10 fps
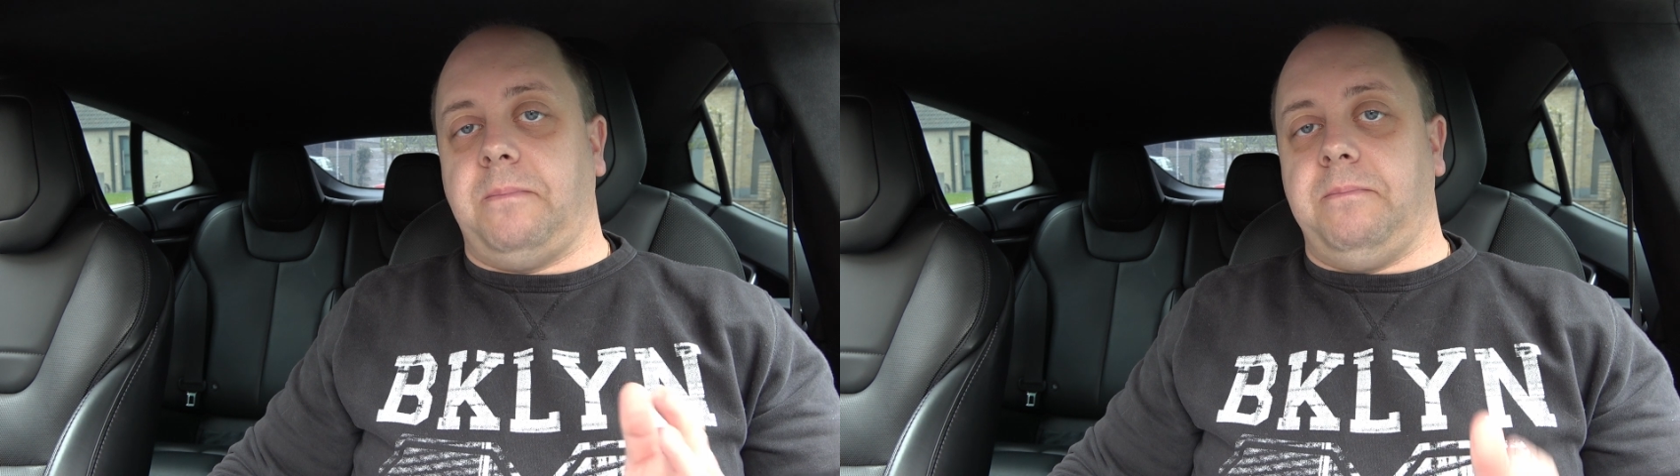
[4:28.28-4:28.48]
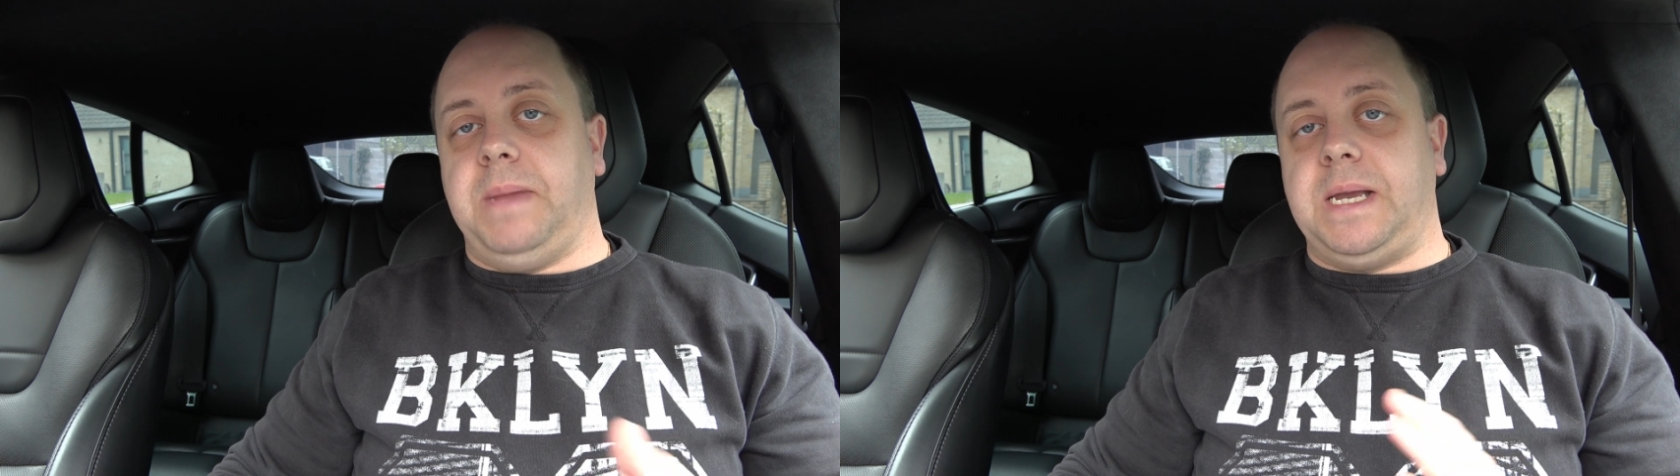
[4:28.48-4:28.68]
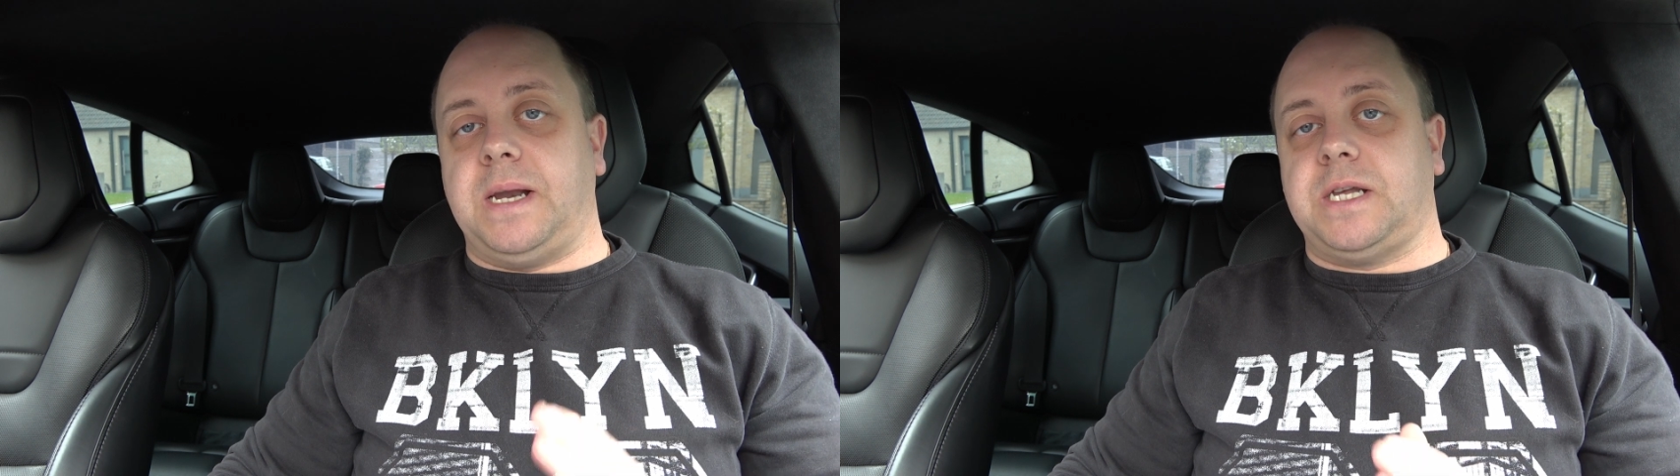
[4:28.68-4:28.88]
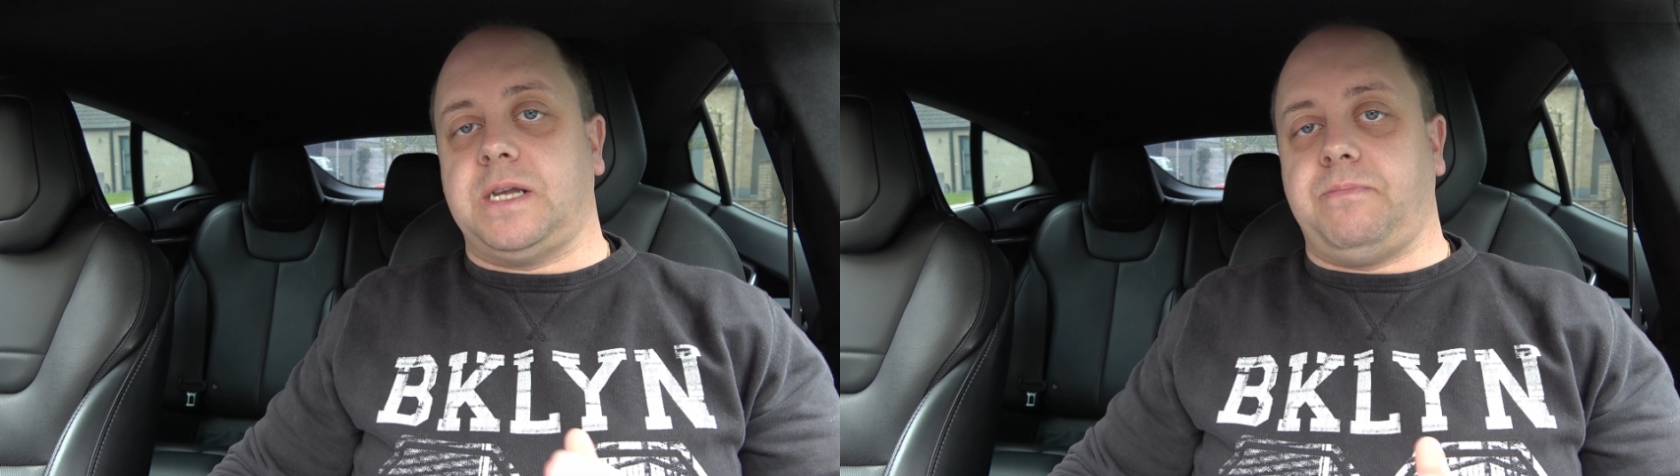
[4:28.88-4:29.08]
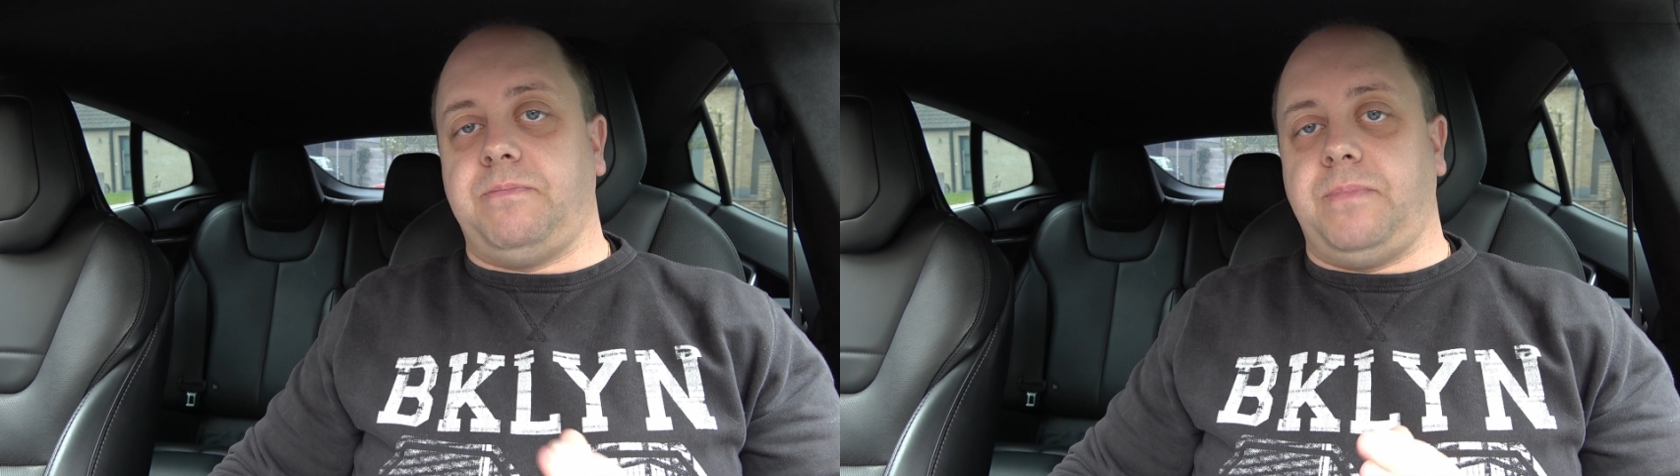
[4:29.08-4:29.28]

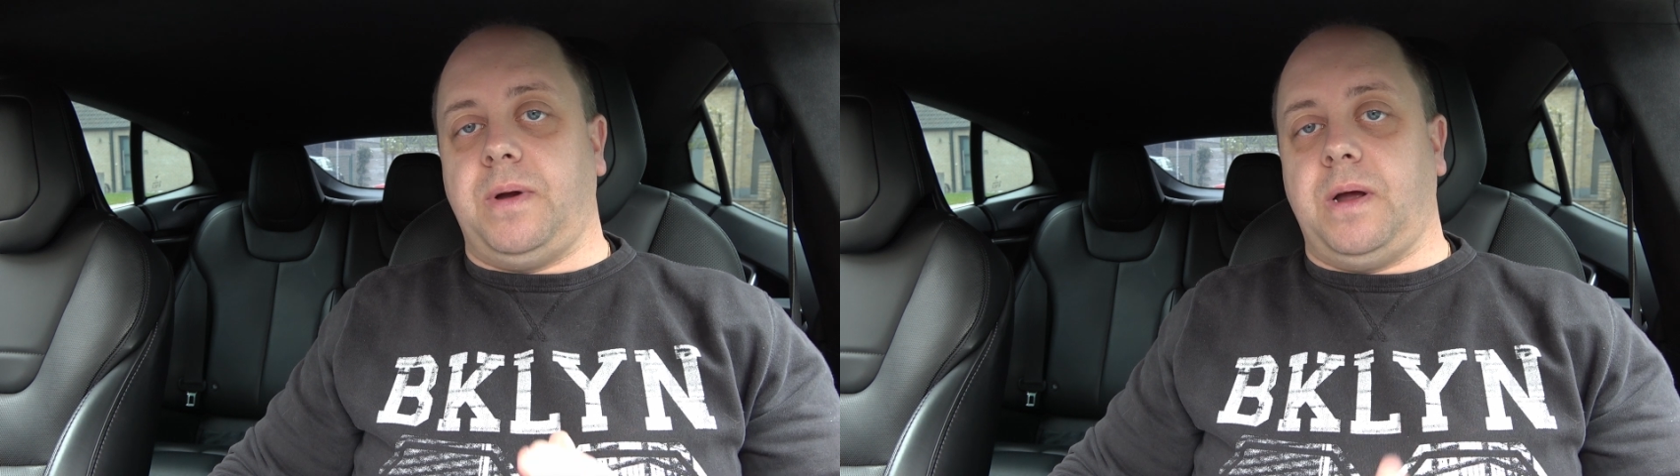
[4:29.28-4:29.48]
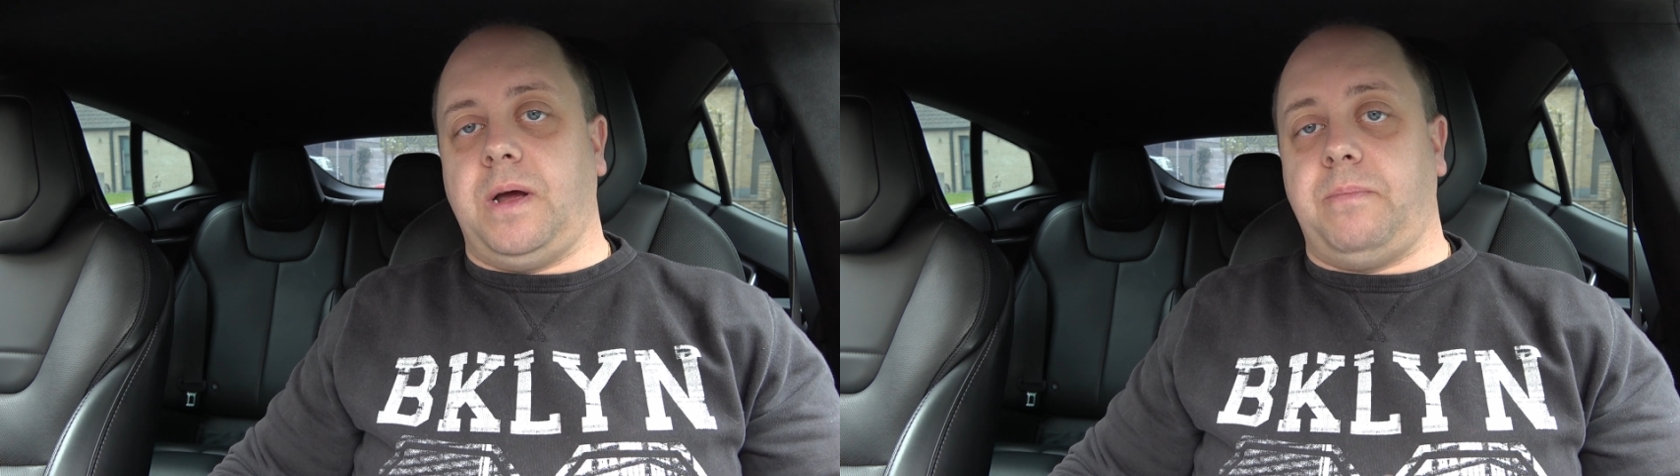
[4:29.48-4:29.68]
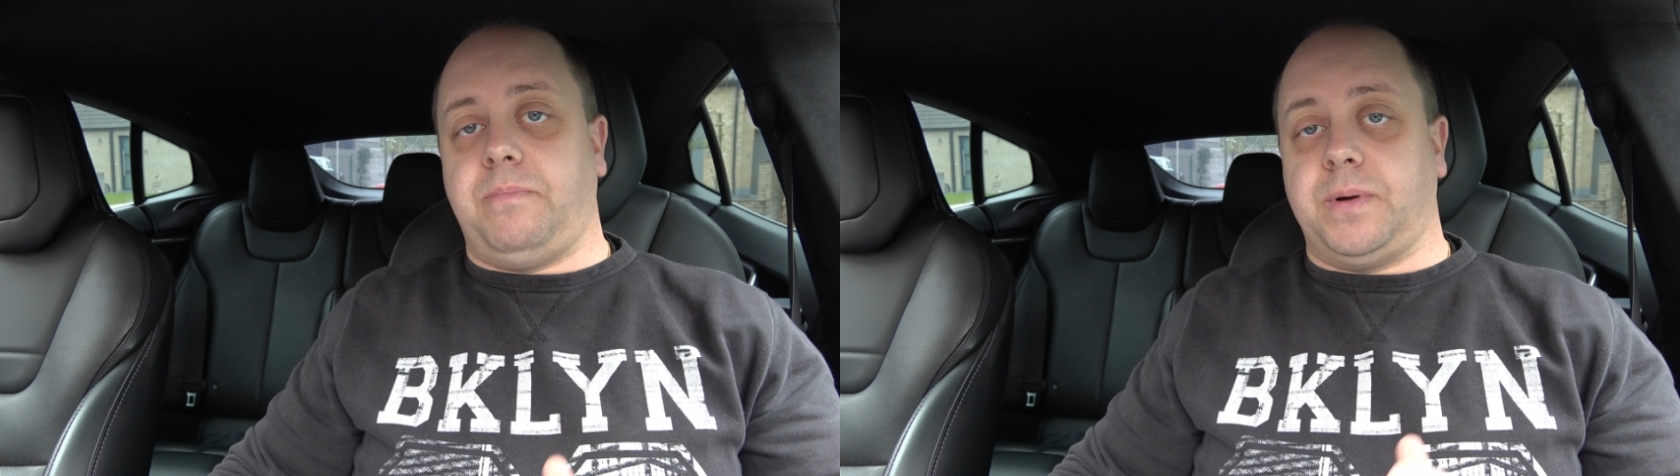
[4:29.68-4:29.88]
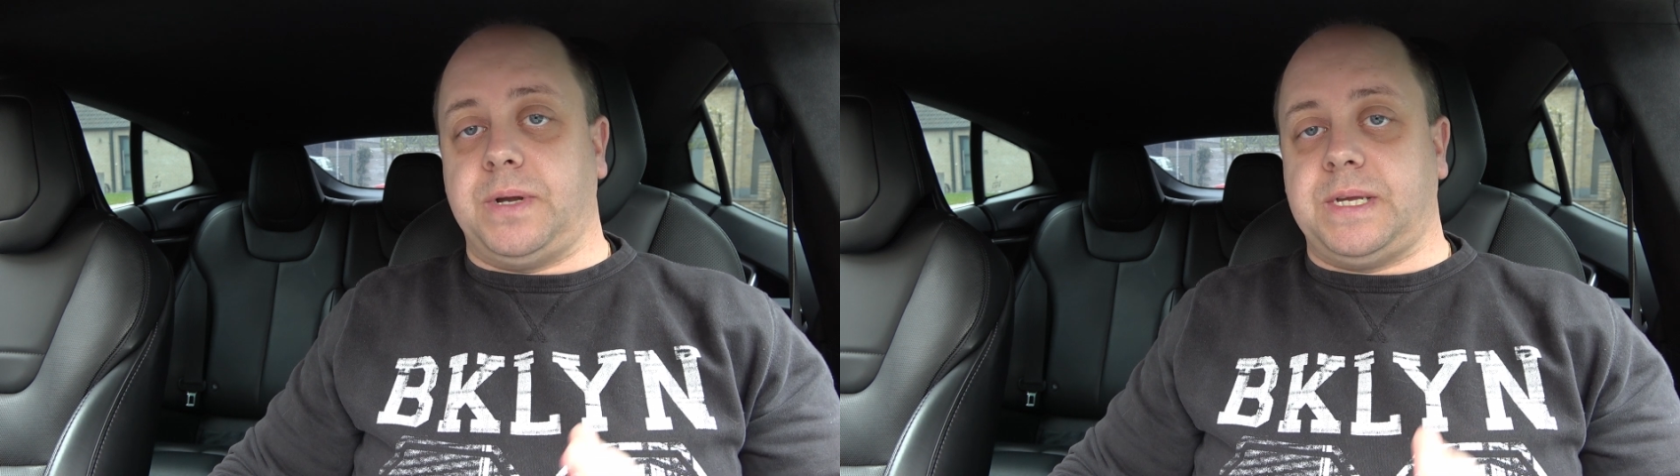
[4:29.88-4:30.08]
meters per